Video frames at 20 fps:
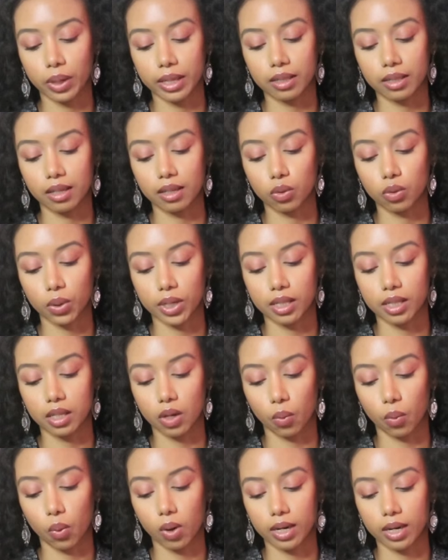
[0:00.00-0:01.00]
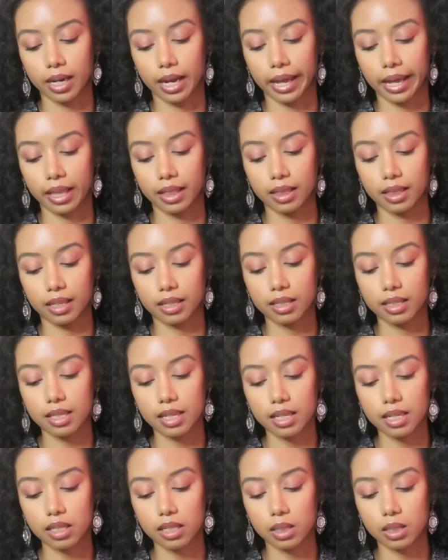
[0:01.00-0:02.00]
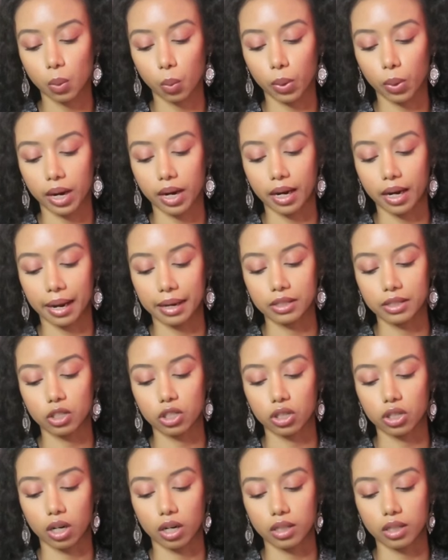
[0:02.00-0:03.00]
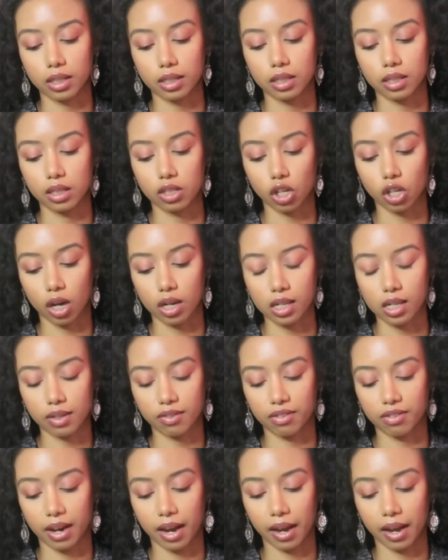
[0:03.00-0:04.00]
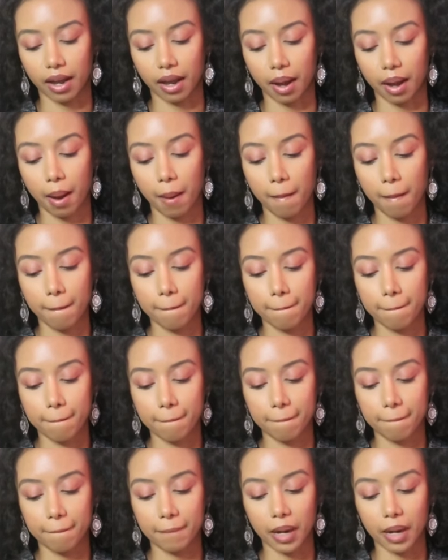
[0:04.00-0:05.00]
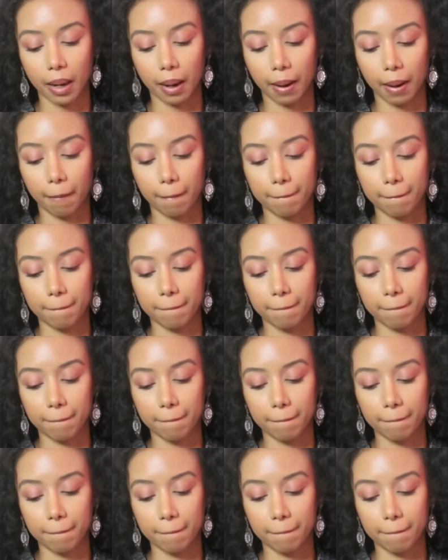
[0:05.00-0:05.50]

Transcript: 2021 and this is when I start detoxifying my